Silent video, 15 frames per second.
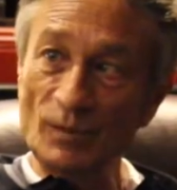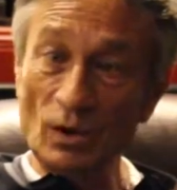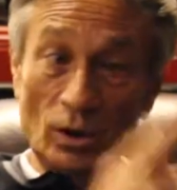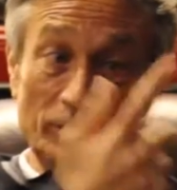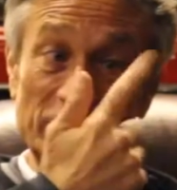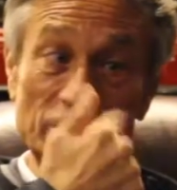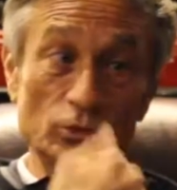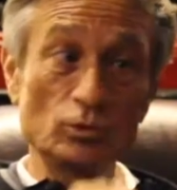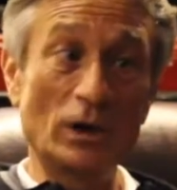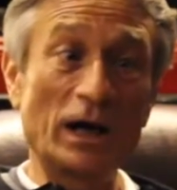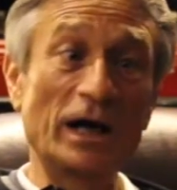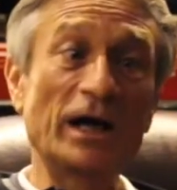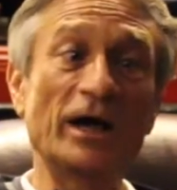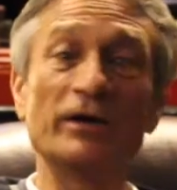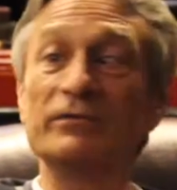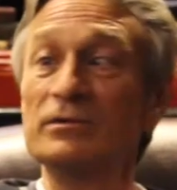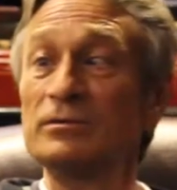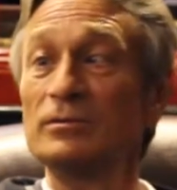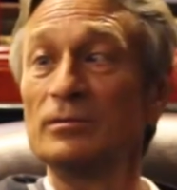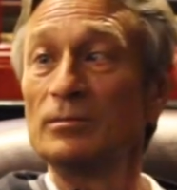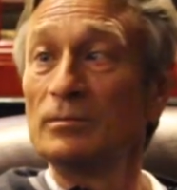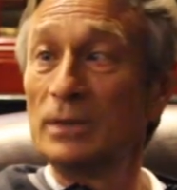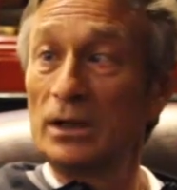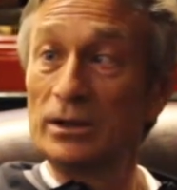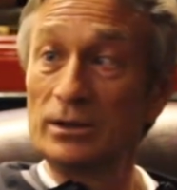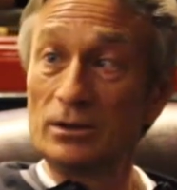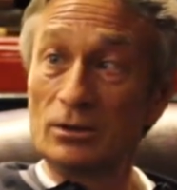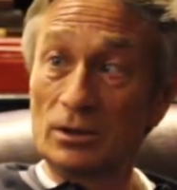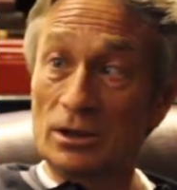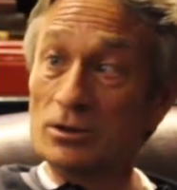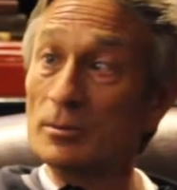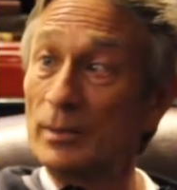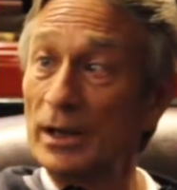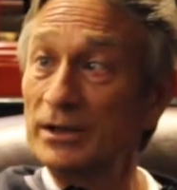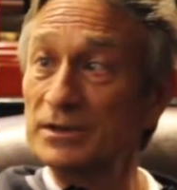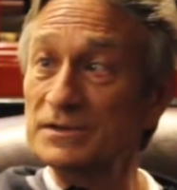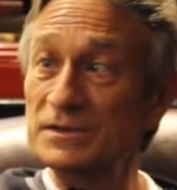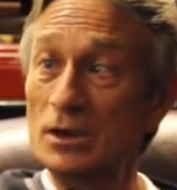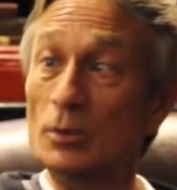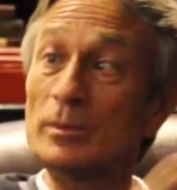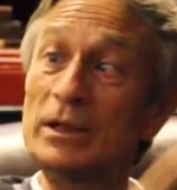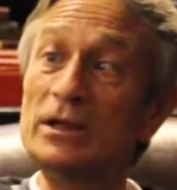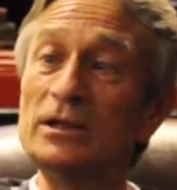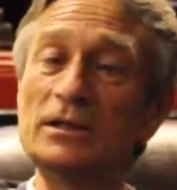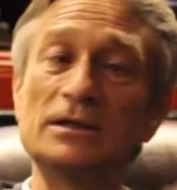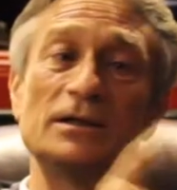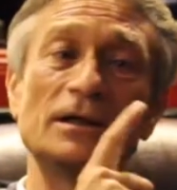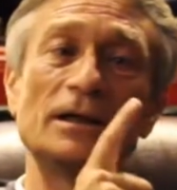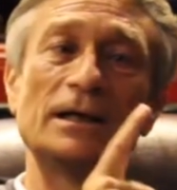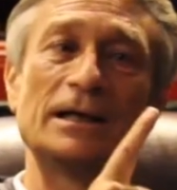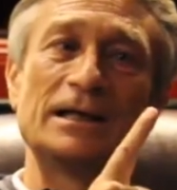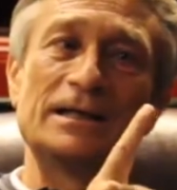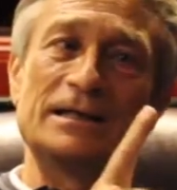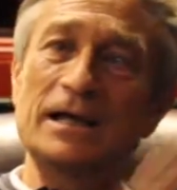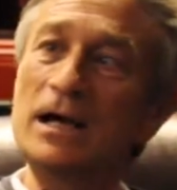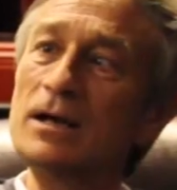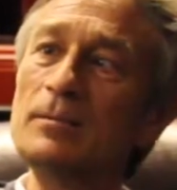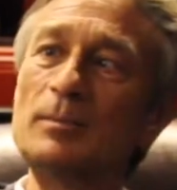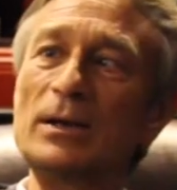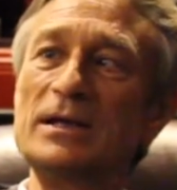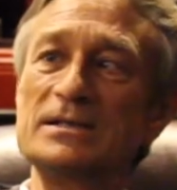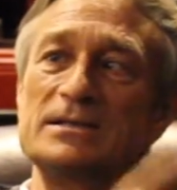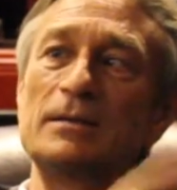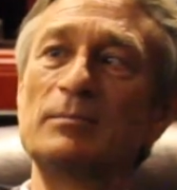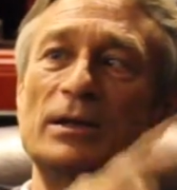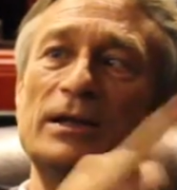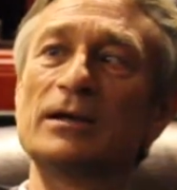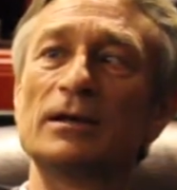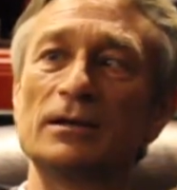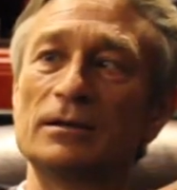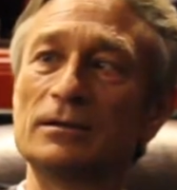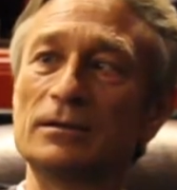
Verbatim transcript: How many do I have in, by Orlando Pirates? How many younger players are playing?